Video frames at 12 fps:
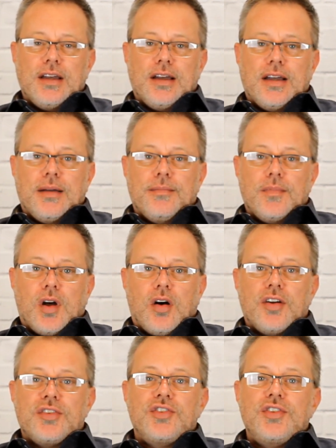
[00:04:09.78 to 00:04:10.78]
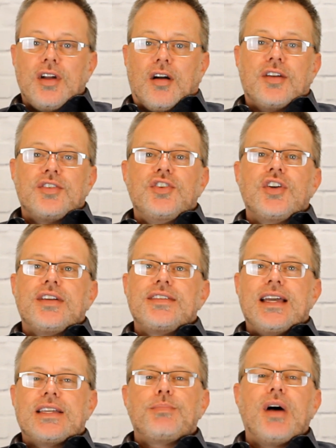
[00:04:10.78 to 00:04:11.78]
are
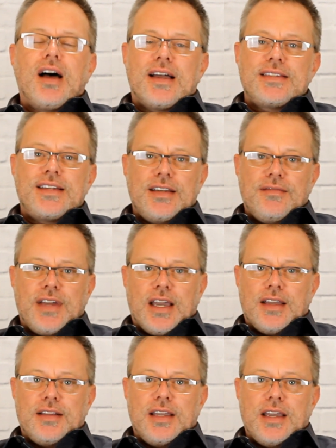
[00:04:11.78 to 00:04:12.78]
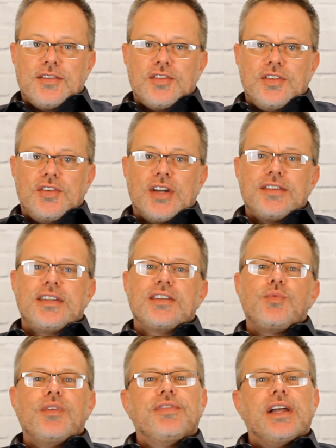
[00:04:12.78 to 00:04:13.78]
just as positive and just
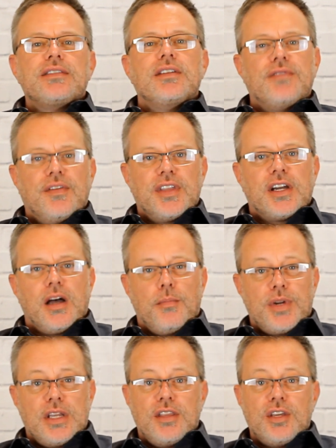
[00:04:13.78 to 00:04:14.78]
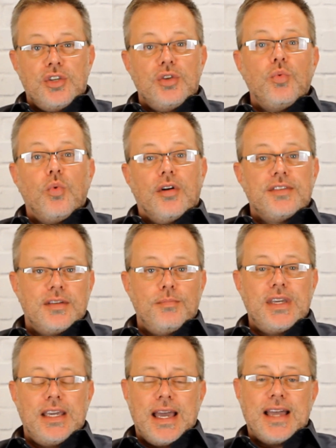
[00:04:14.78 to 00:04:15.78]
as reflective of the company that you want to
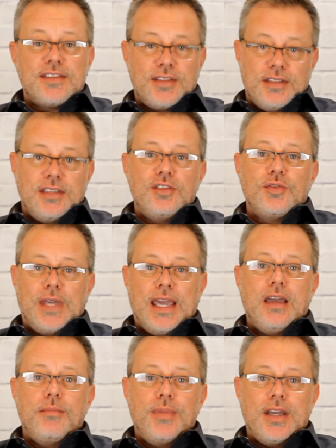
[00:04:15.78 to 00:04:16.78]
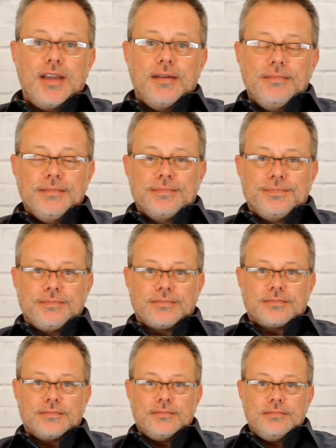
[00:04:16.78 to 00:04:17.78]
be as you can be.
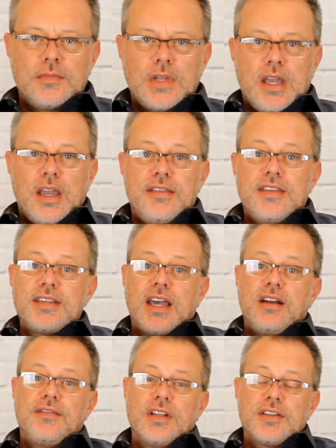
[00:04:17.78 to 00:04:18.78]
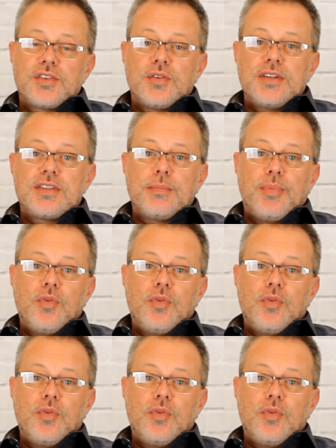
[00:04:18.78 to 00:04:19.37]
And this kind of illustrates the